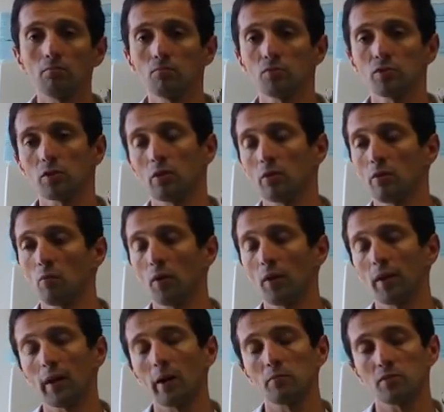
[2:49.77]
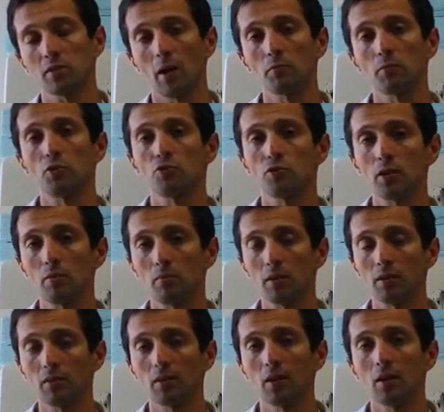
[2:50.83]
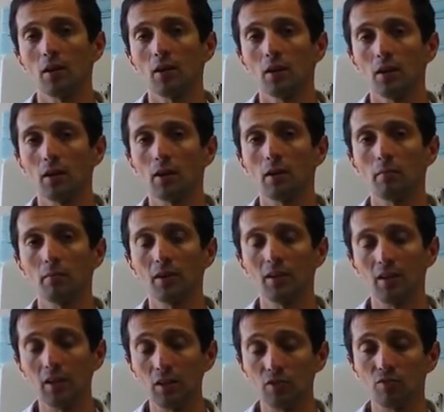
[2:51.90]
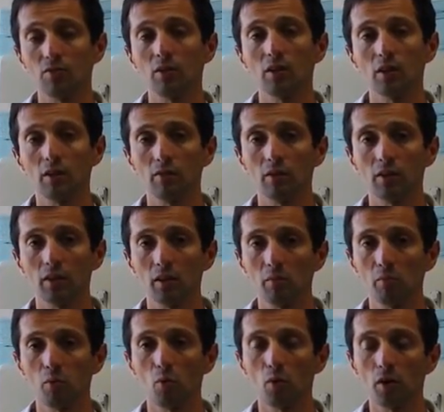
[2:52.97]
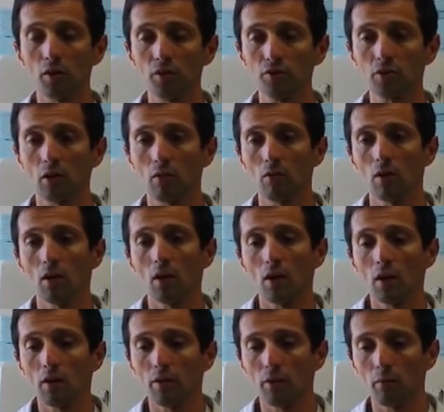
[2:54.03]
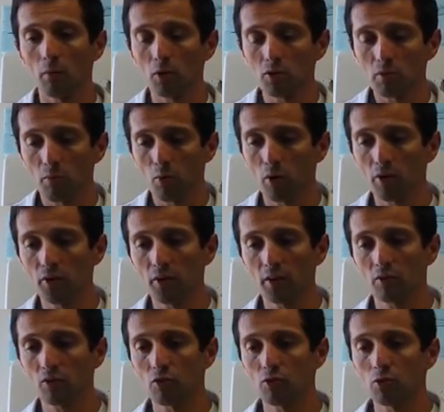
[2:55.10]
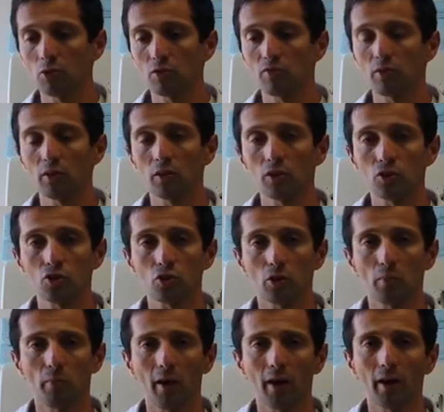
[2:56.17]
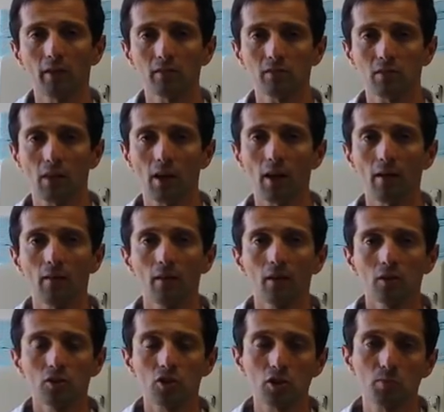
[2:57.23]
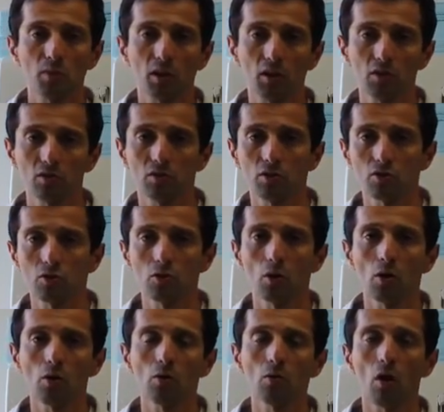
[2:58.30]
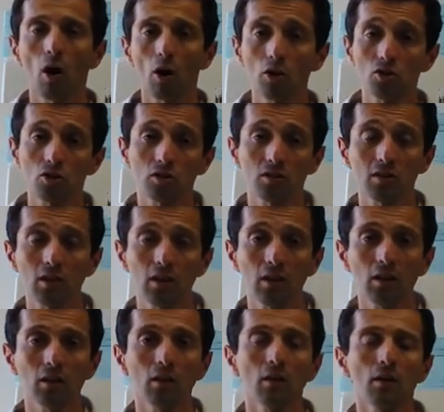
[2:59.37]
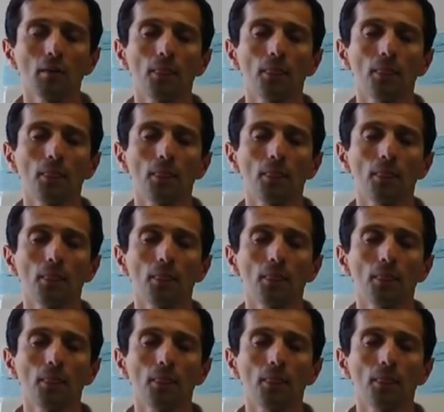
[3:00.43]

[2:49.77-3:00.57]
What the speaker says: So when it comes time to treatment, it's really, really important. So the most important thing to do is really assure parents that just because there's no arch seen,